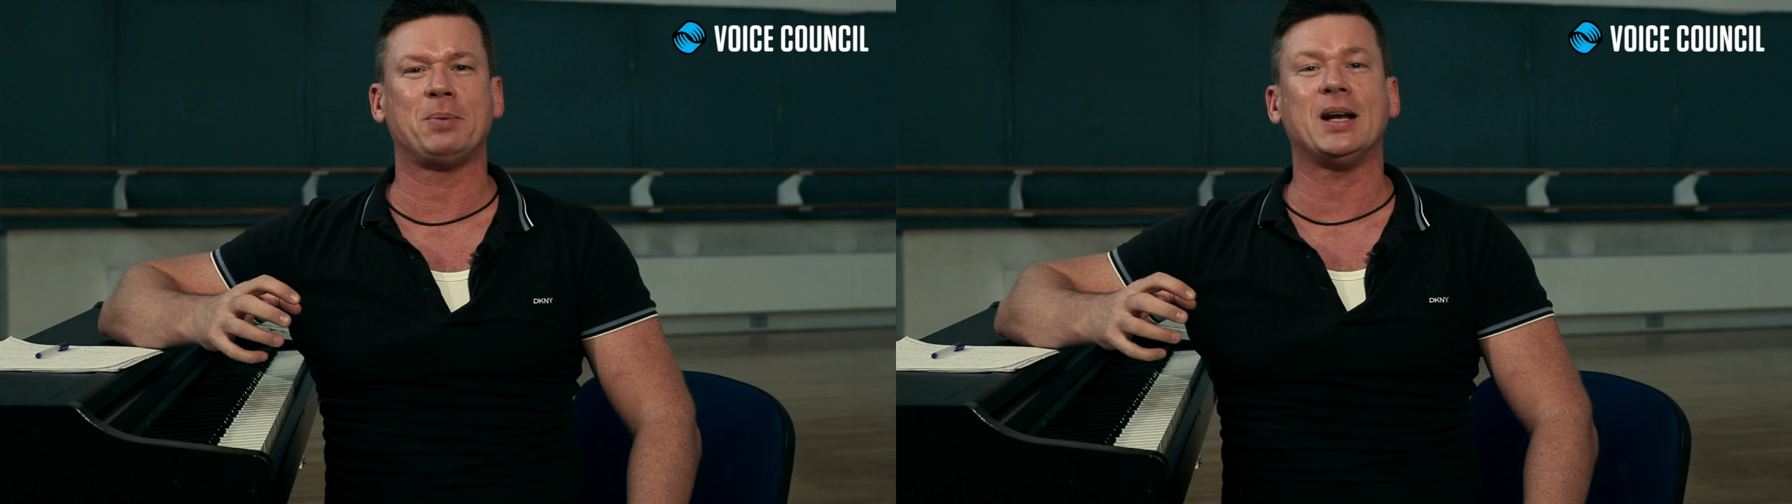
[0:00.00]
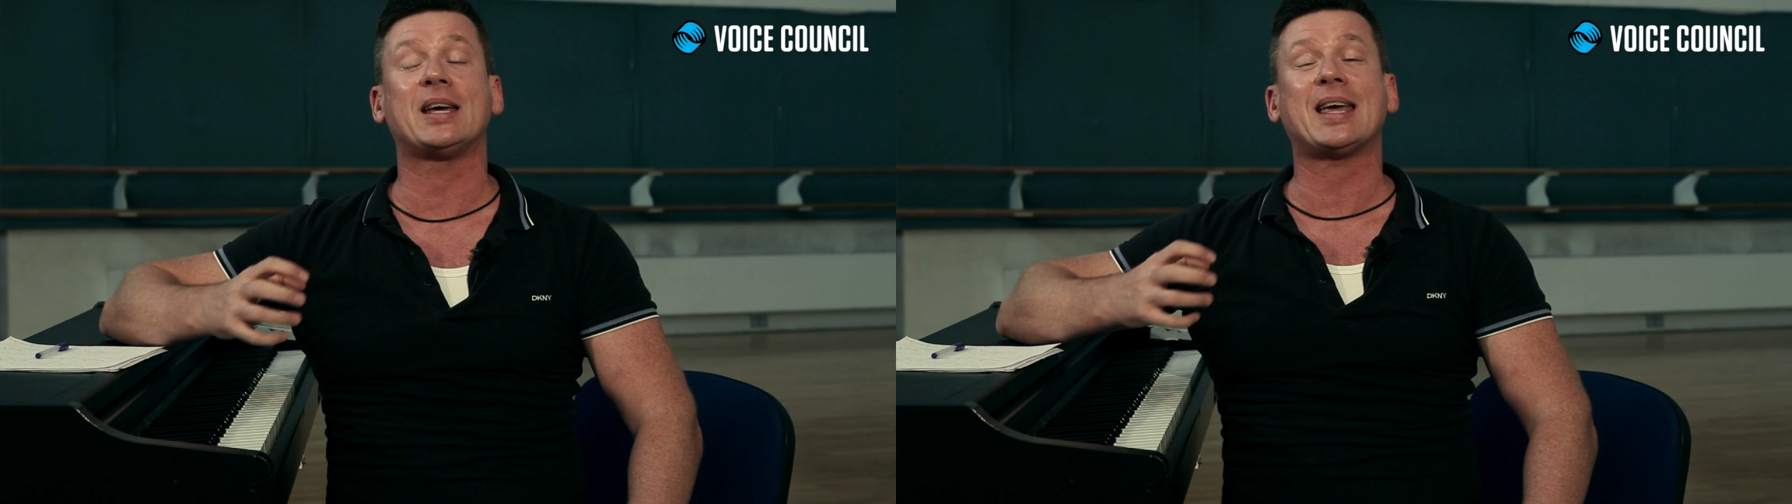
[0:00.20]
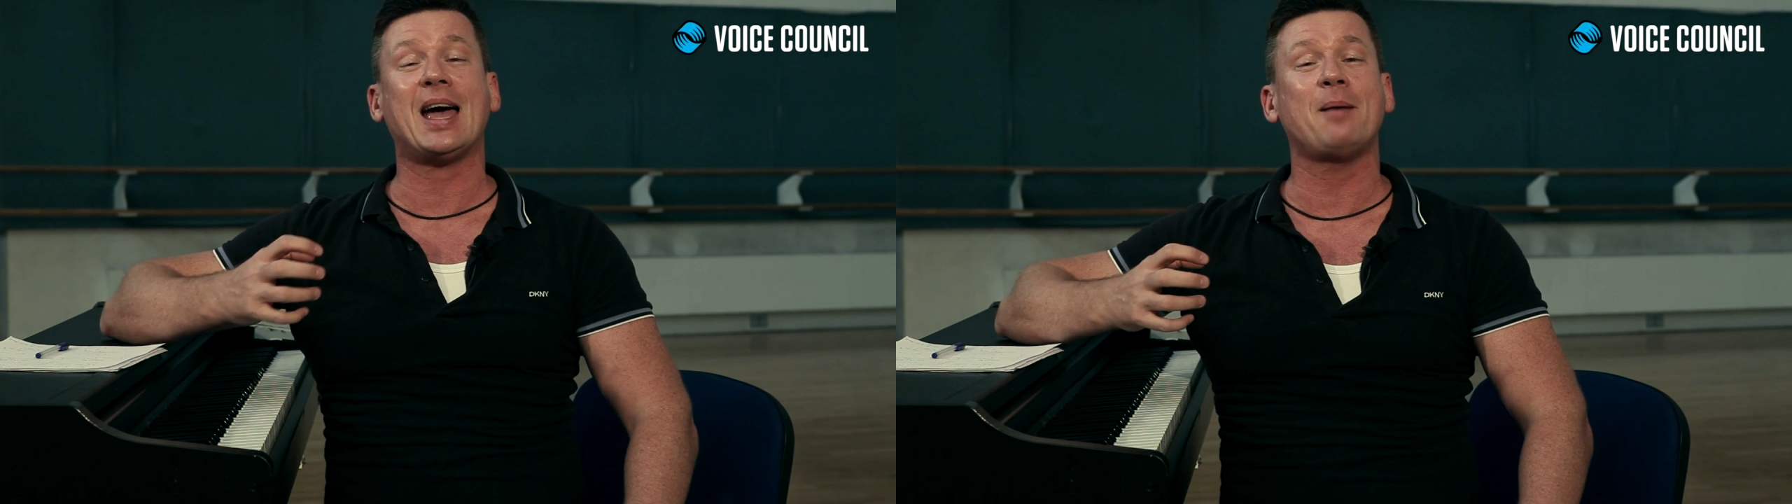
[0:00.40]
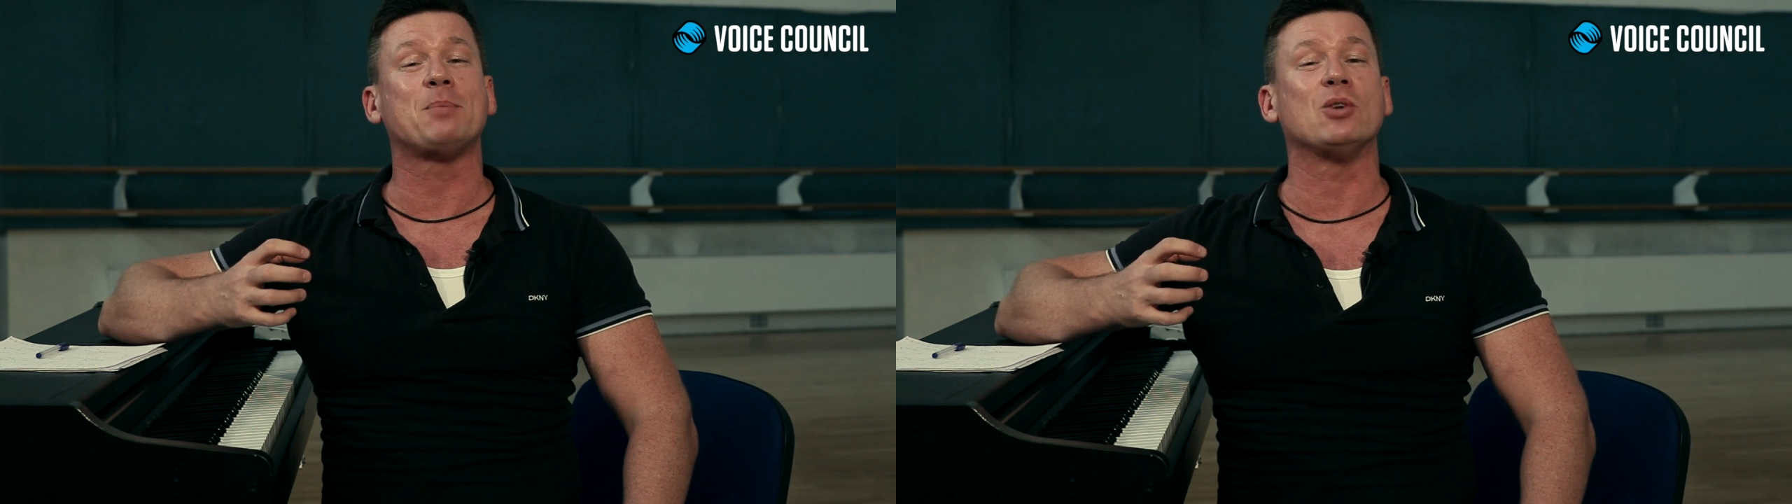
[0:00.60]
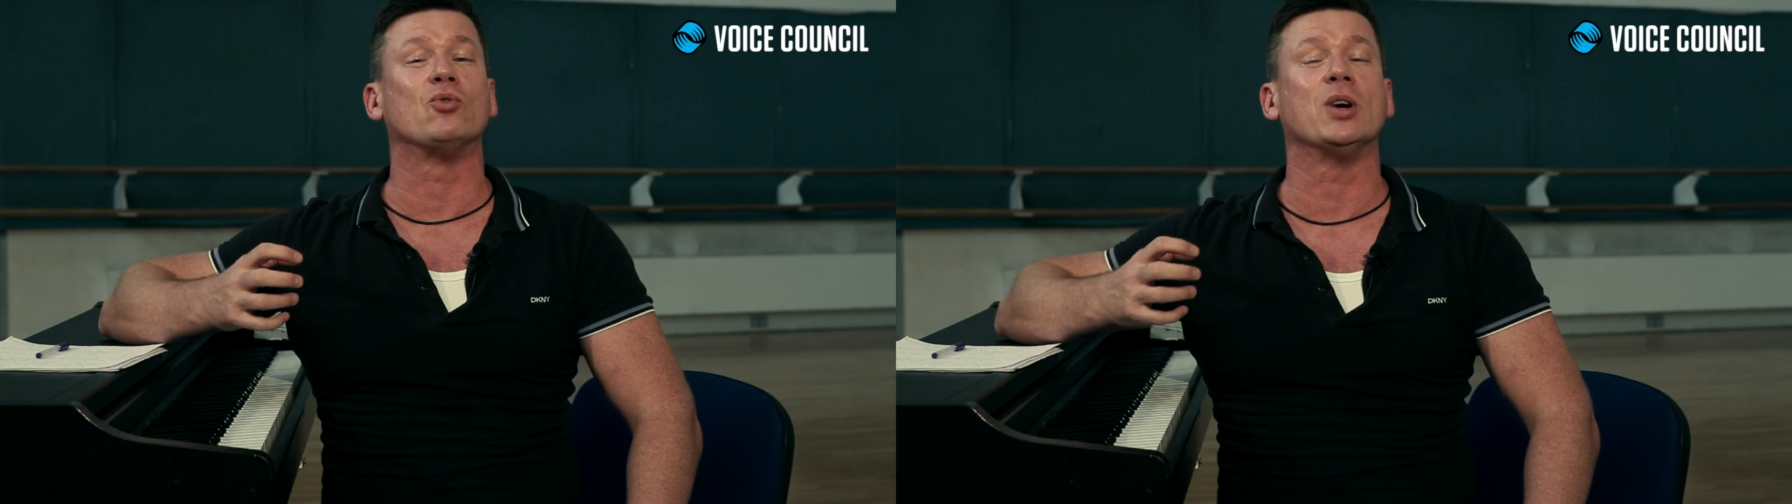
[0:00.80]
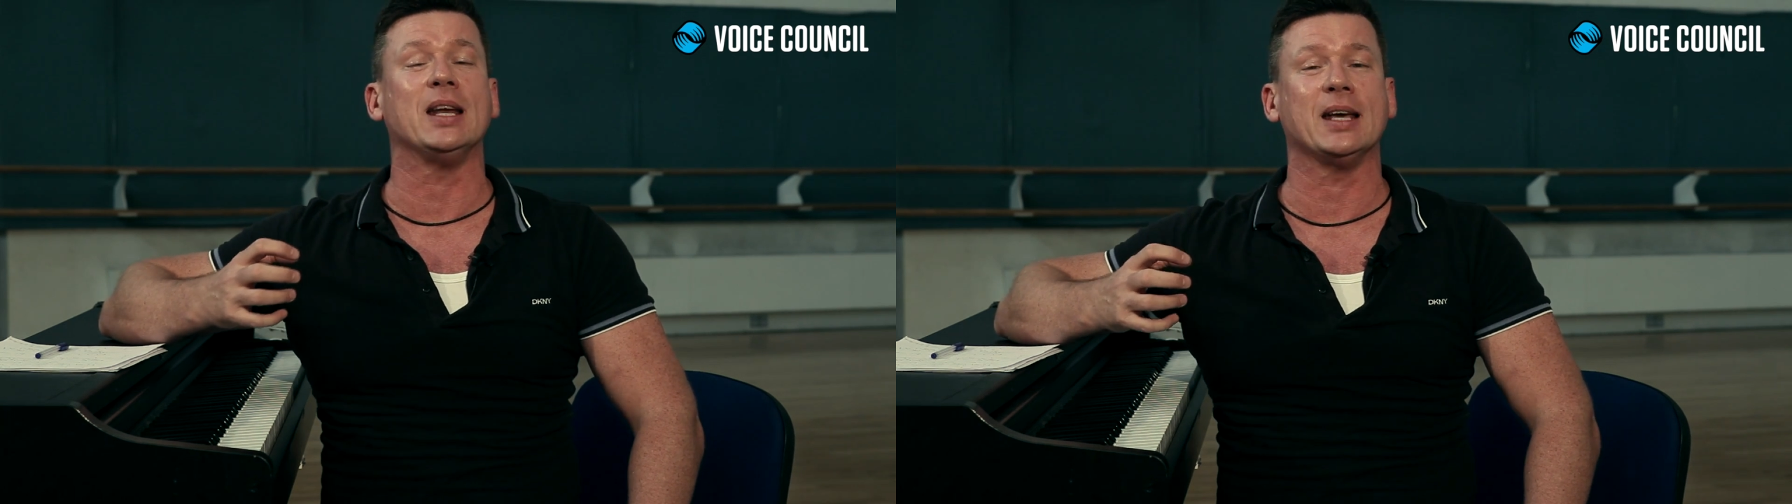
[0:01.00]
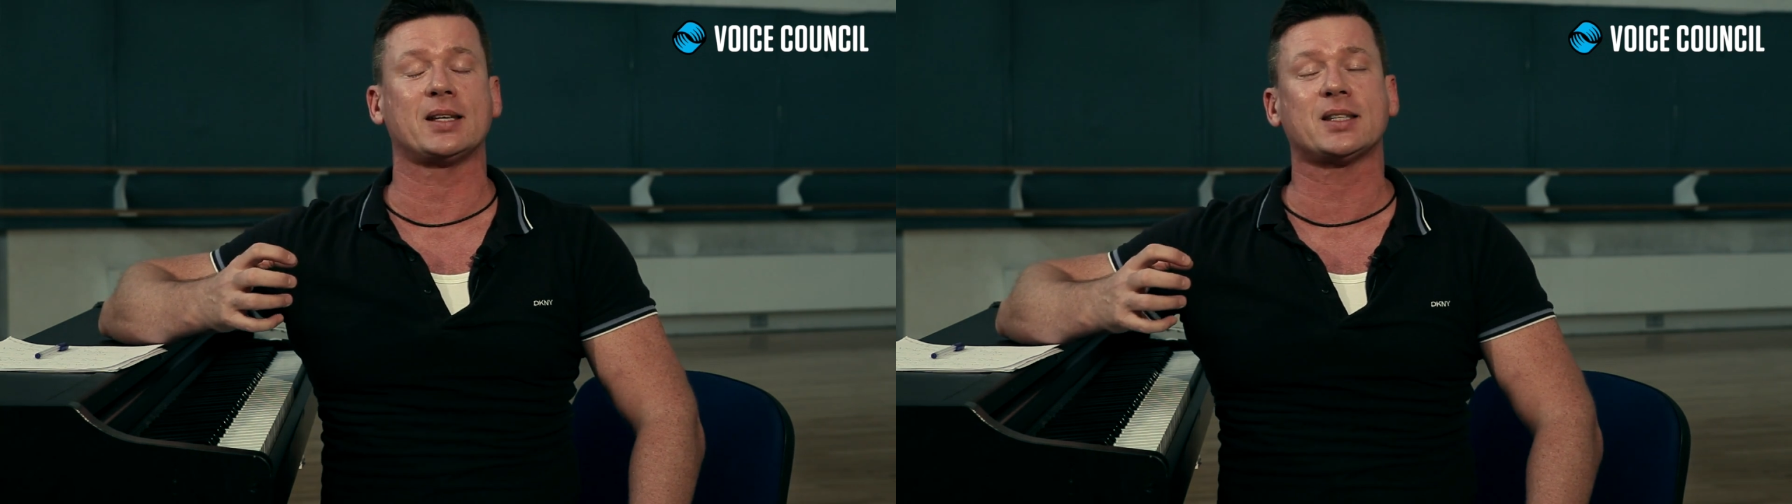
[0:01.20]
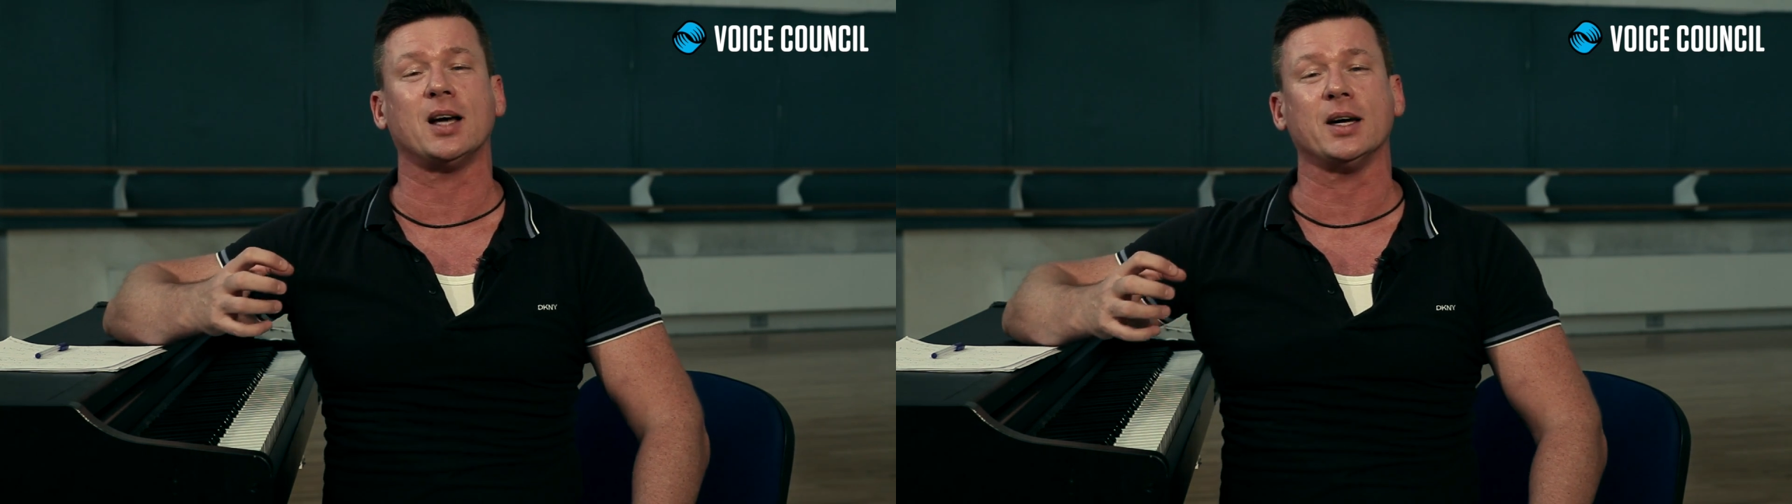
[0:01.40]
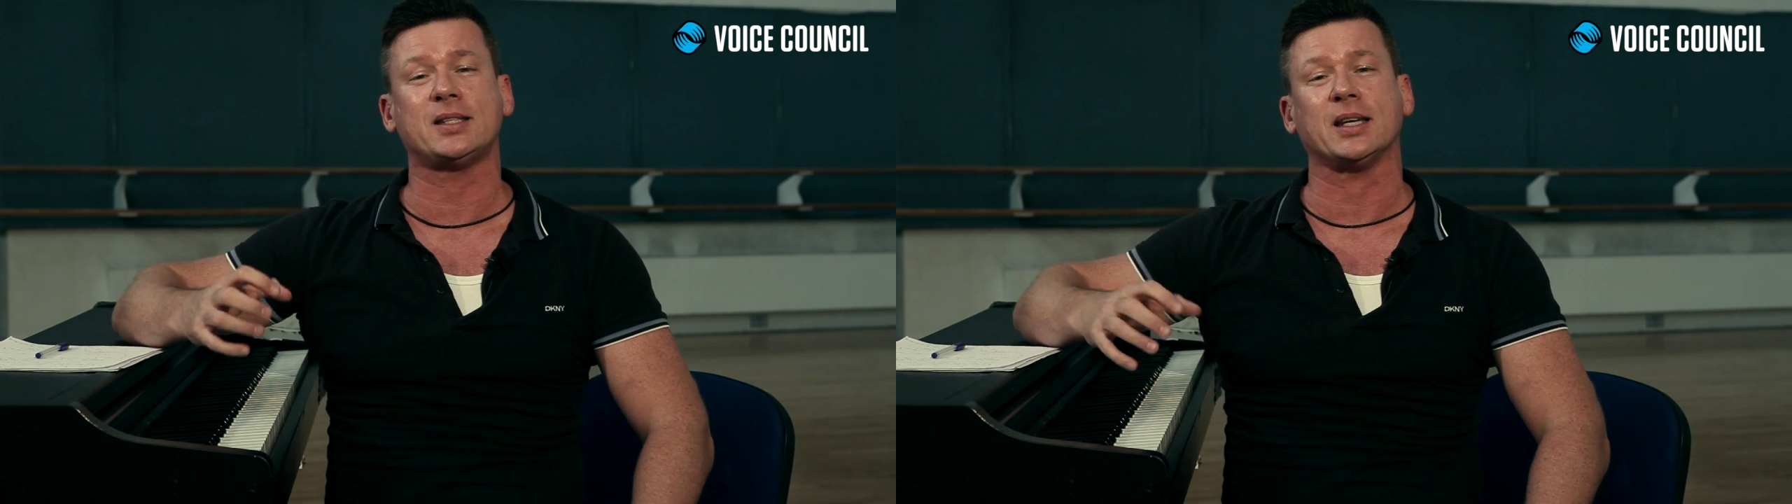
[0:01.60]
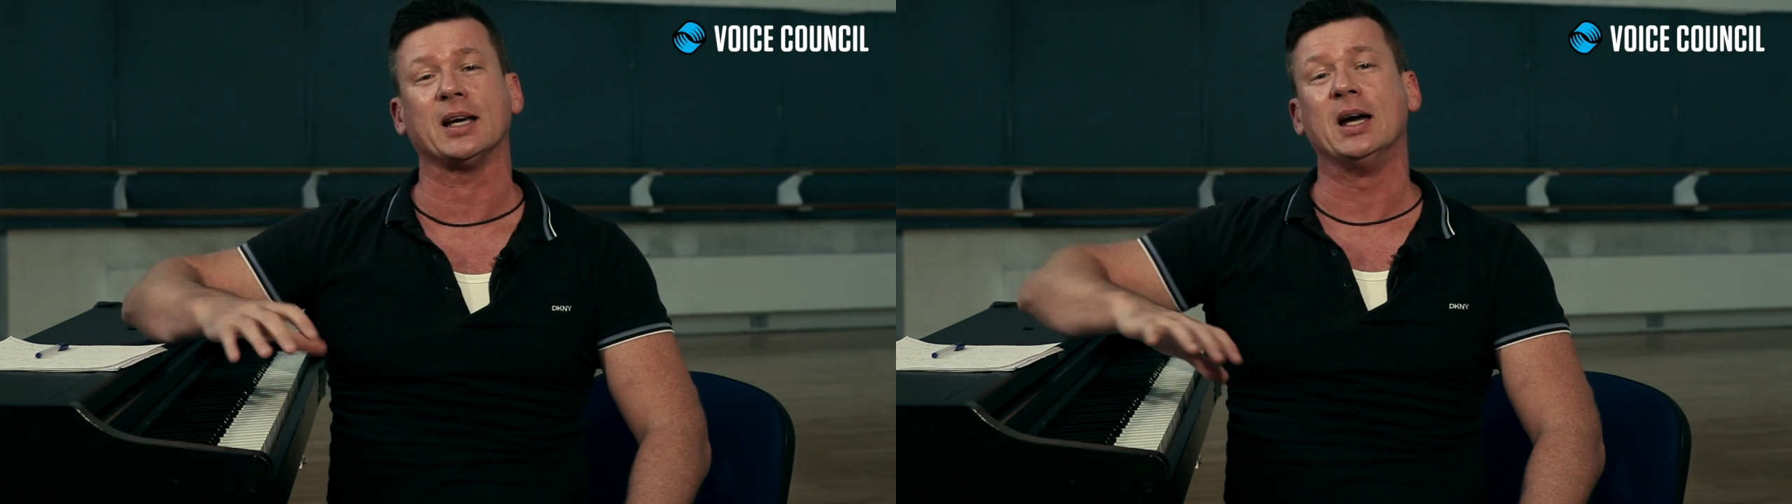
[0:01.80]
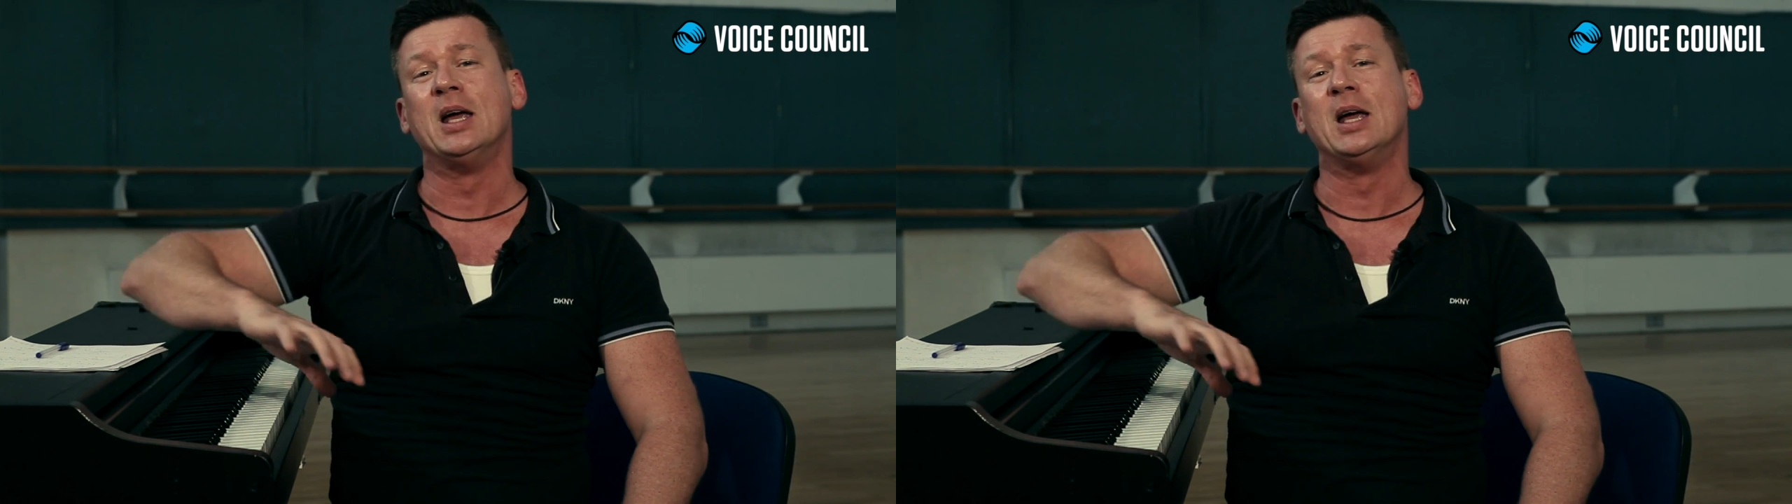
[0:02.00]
but it can be really exciting,